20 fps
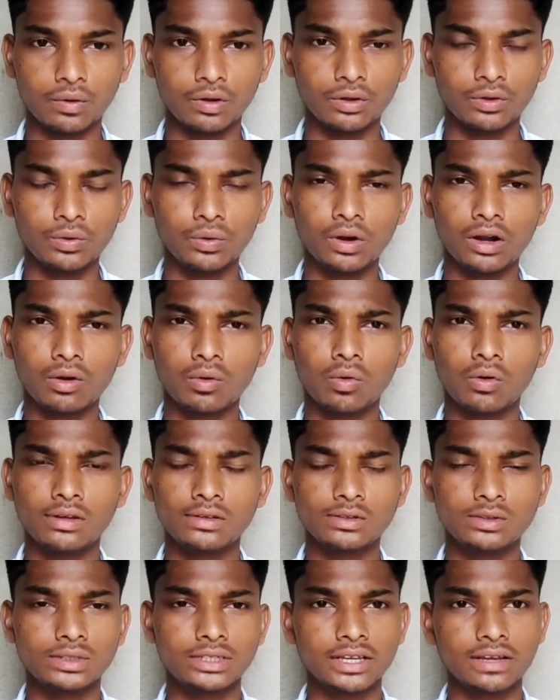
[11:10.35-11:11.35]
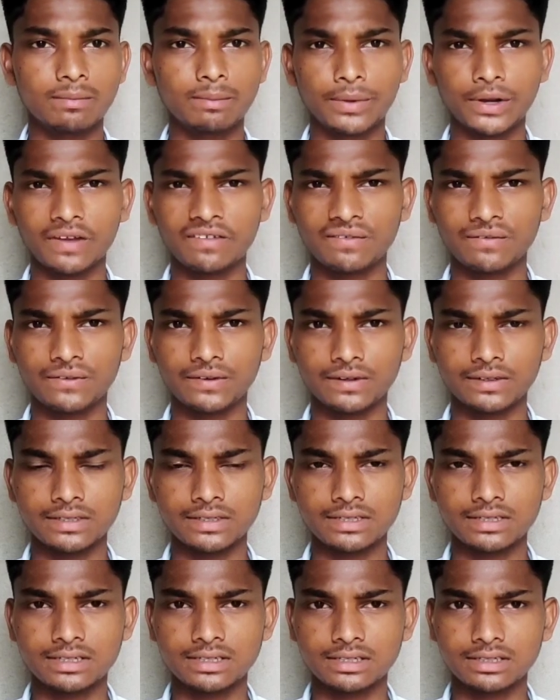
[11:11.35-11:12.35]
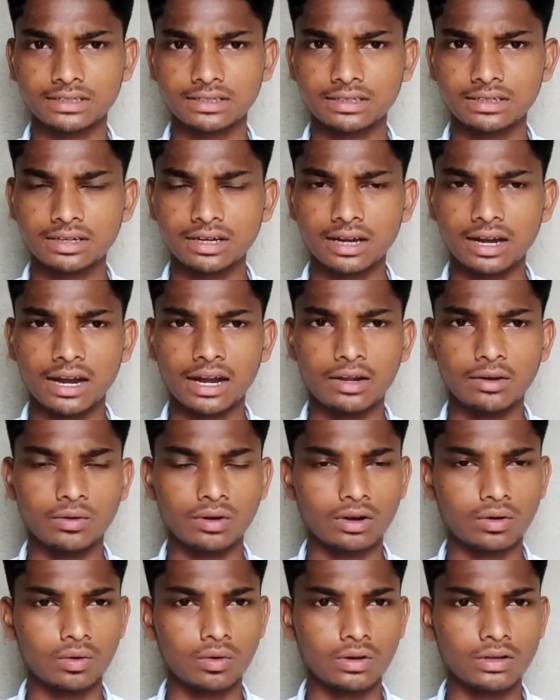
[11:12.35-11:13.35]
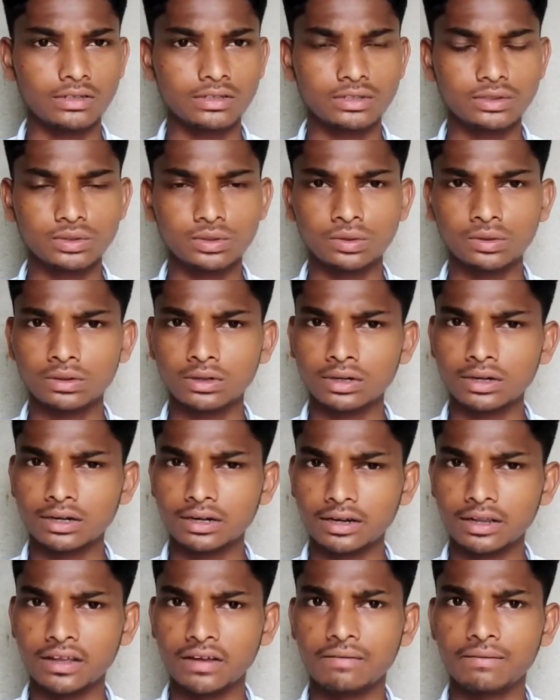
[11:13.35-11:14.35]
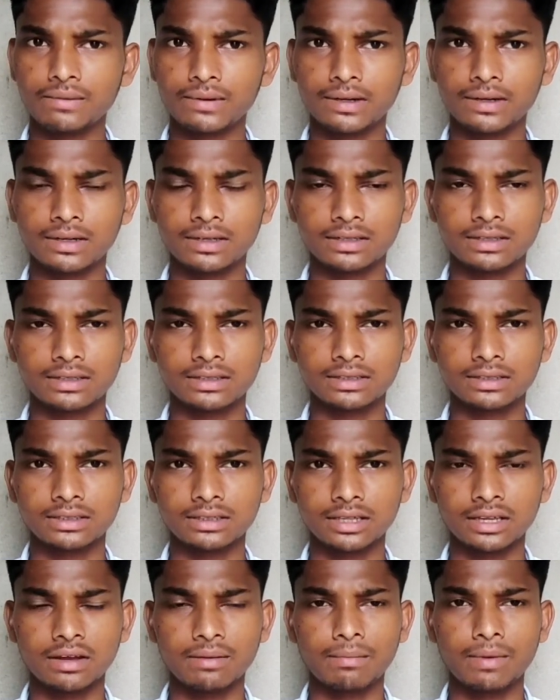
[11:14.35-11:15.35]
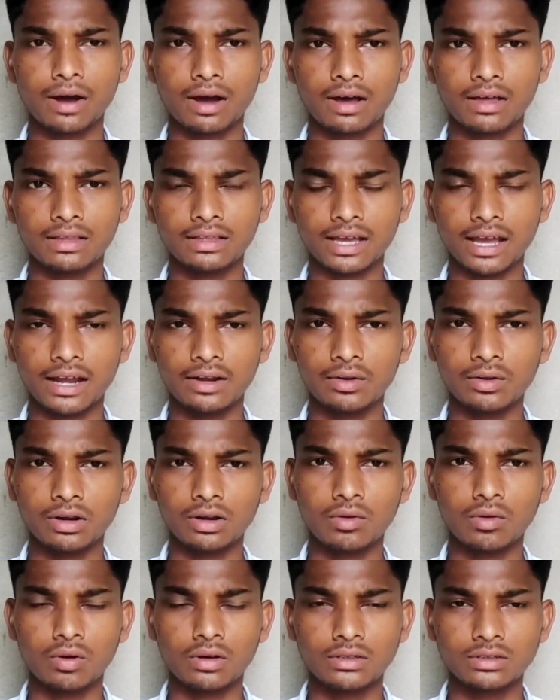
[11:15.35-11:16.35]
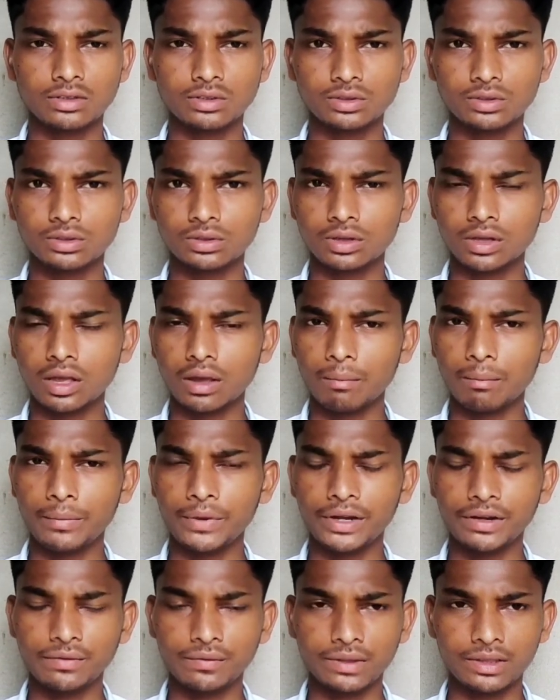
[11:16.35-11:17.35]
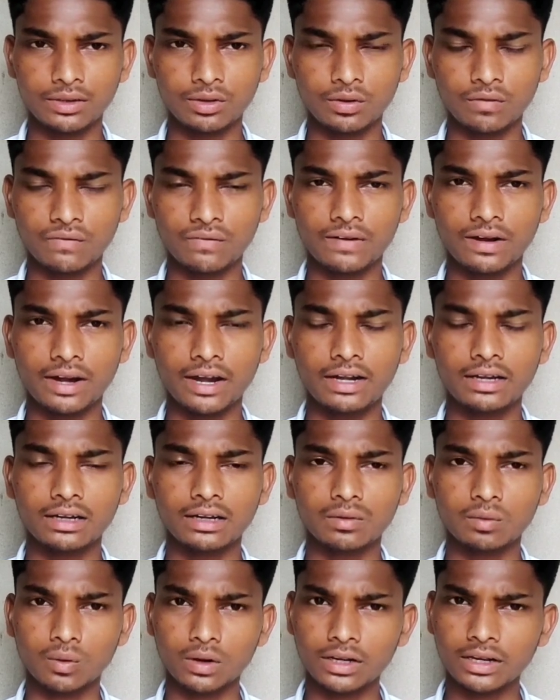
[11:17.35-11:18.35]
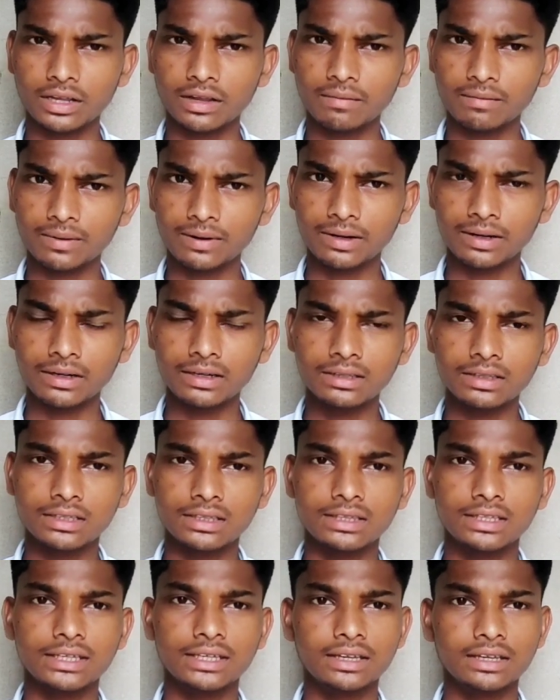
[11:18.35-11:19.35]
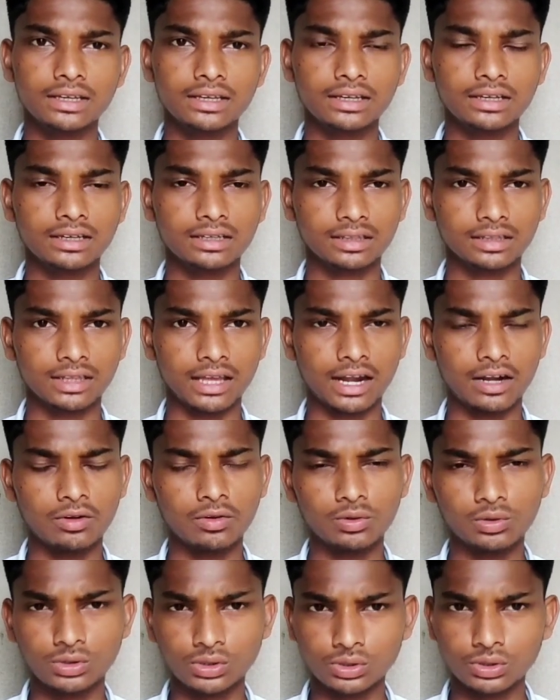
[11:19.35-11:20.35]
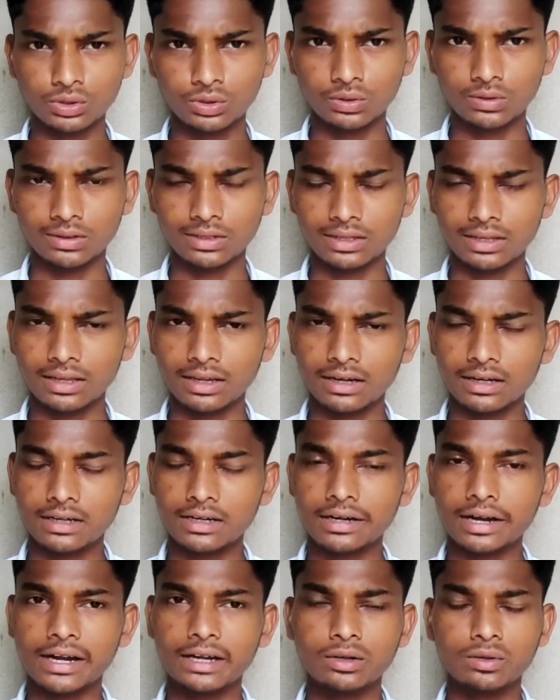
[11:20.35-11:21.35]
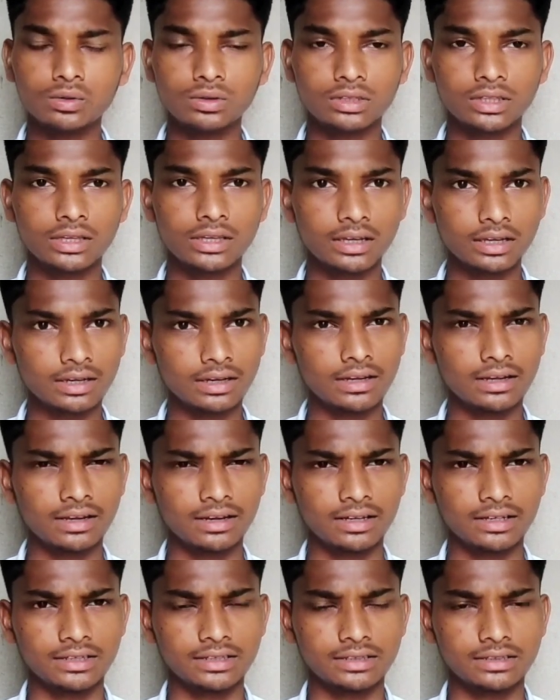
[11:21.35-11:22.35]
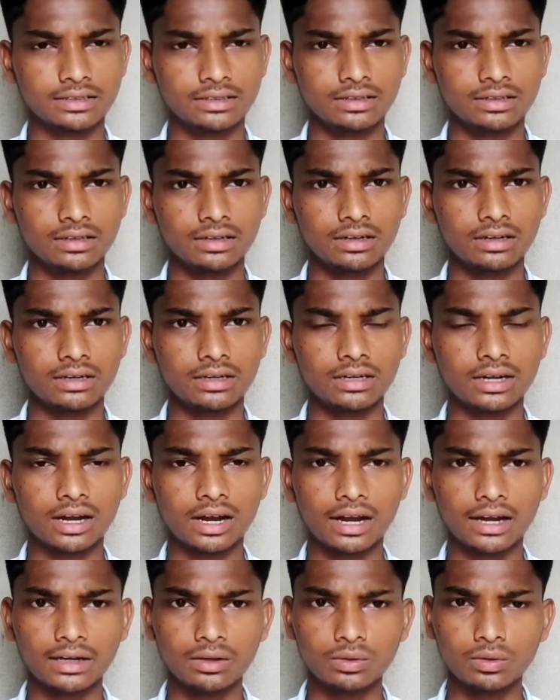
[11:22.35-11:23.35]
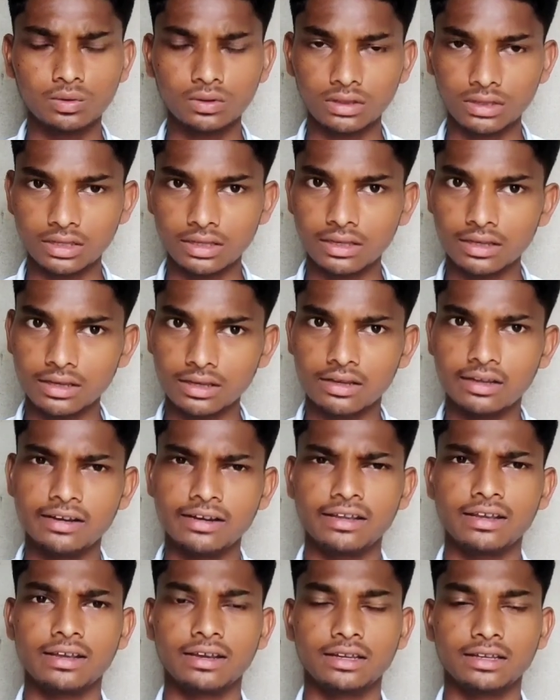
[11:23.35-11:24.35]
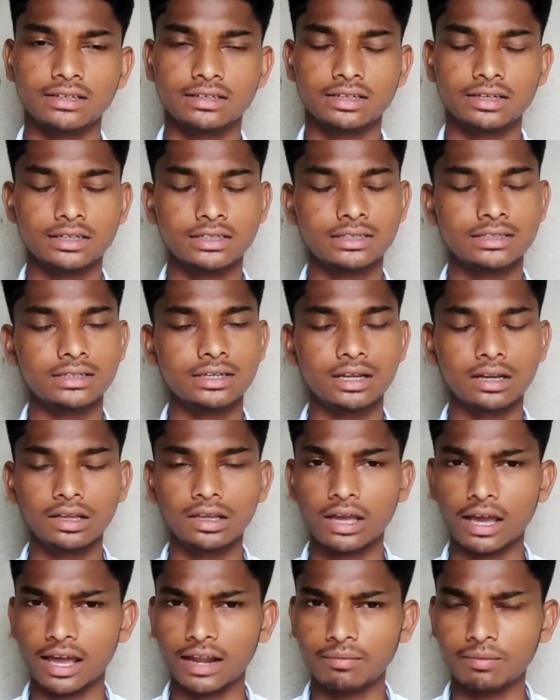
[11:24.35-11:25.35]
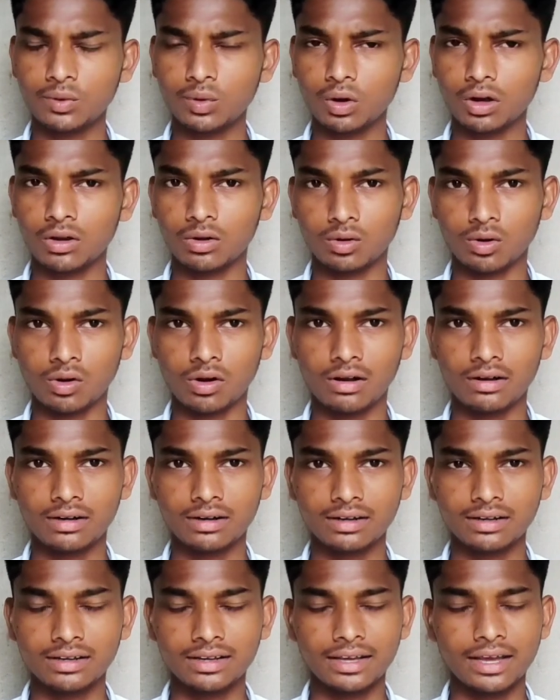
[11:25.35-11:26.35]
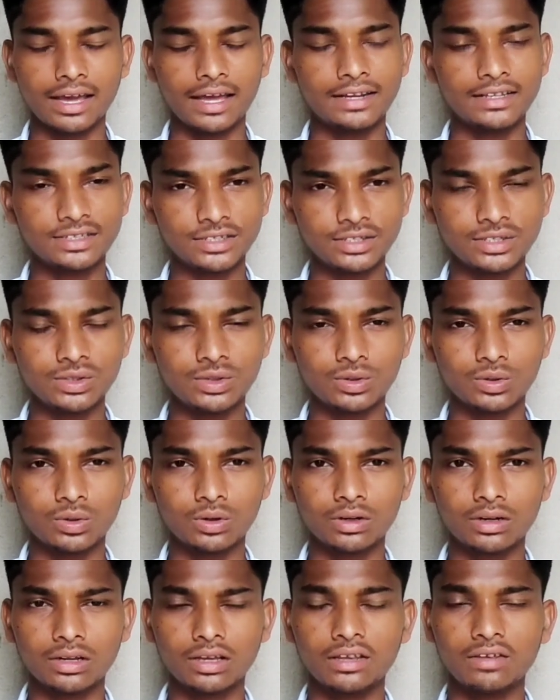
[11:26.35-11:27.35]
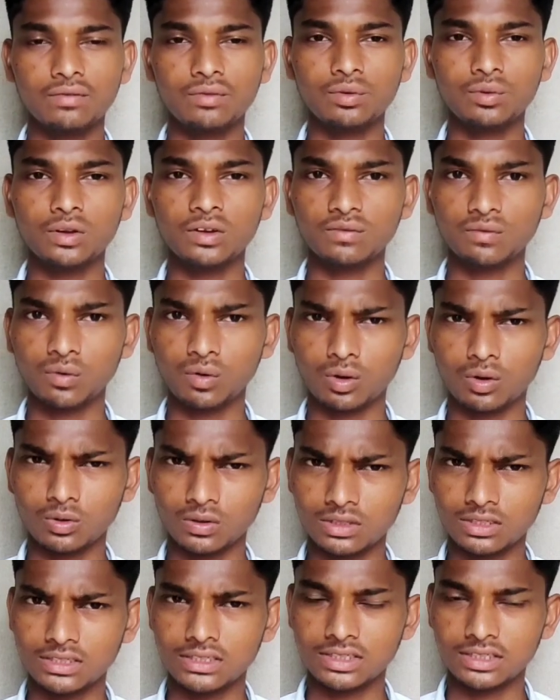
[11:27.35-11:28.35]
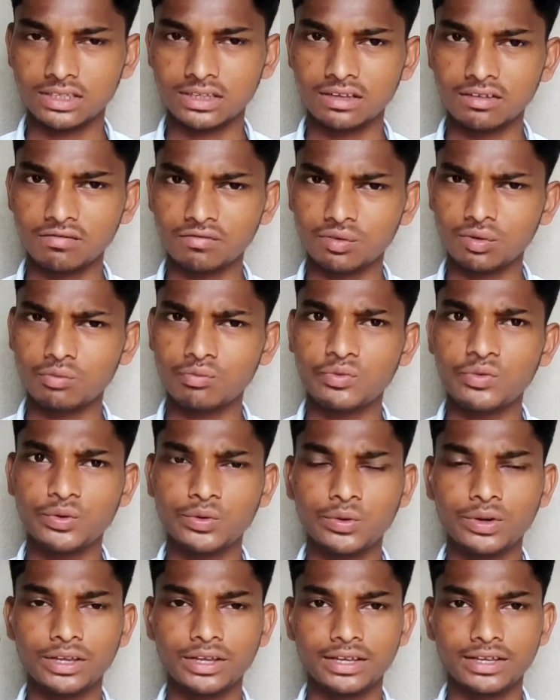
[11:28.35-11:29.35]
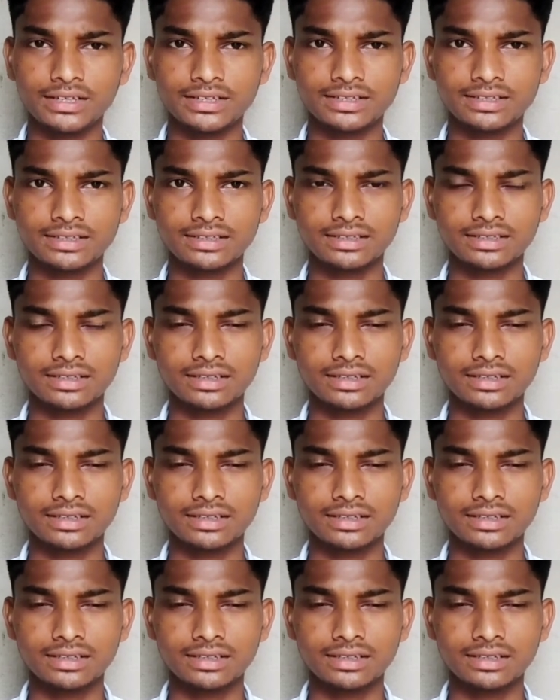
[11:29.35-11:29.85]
you are going to take breakfast, and you are going to take bath, and you are going to meet with your friend. Whatever the thing that you do, try to think in English, try to think in English. It's really help you a lot, and sure, if you will follow this thing for few days,